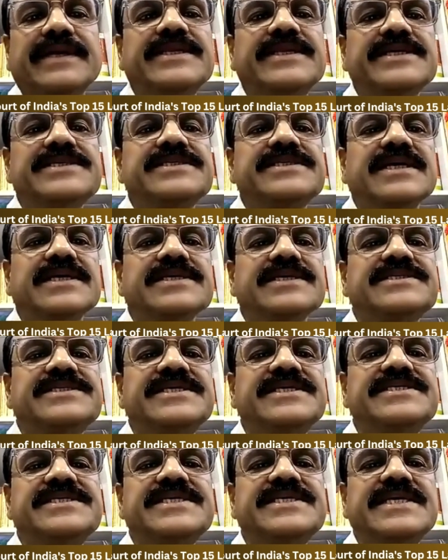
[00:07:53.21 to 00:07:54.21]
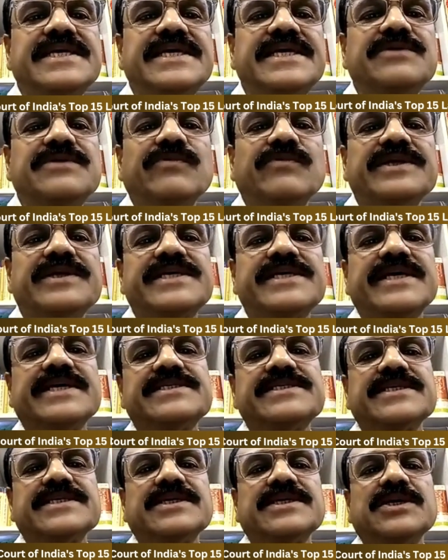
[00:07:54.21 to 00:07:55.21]
in this CCE
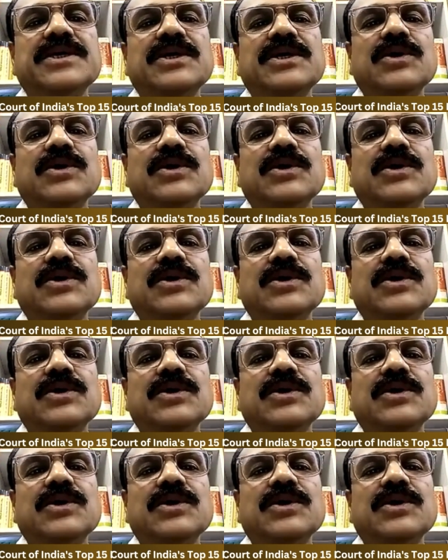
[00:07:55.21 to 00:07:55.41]
versus